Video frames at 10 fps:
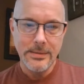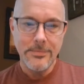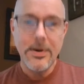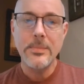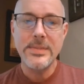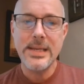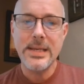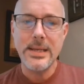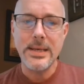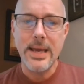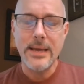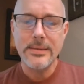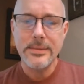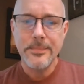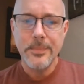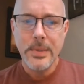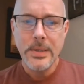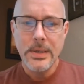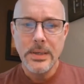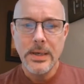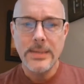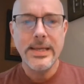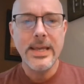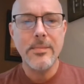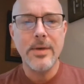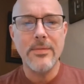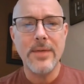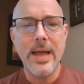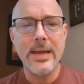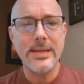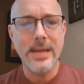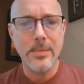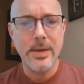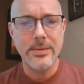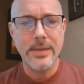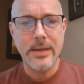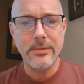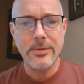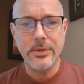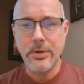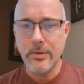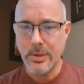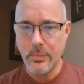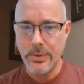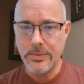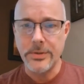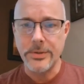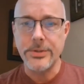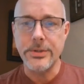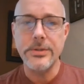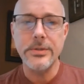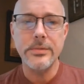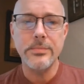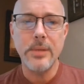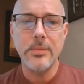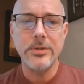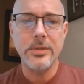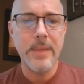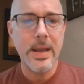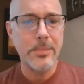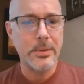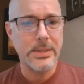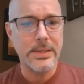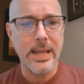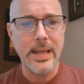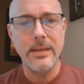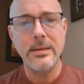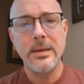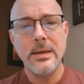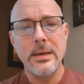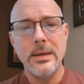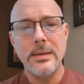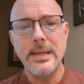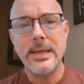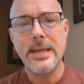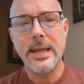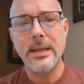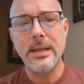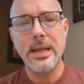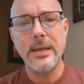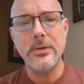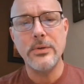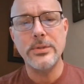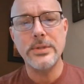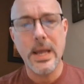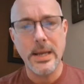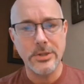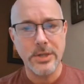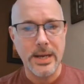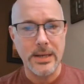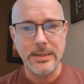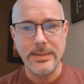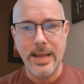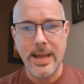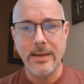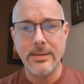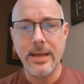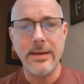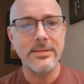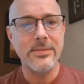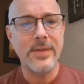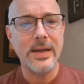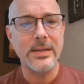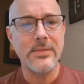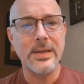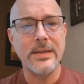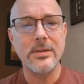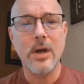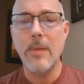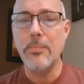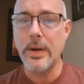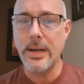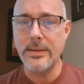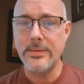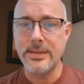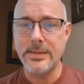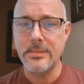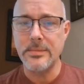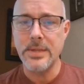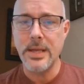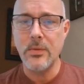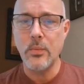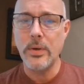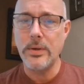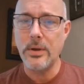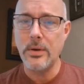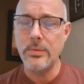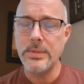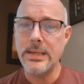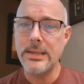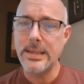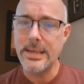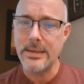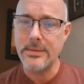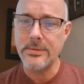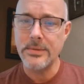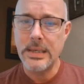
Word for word: From ZDNet, a team of academics and security researchers published a paper today detailing a new side channel attack that is effective against operating systems like Windows and Linux.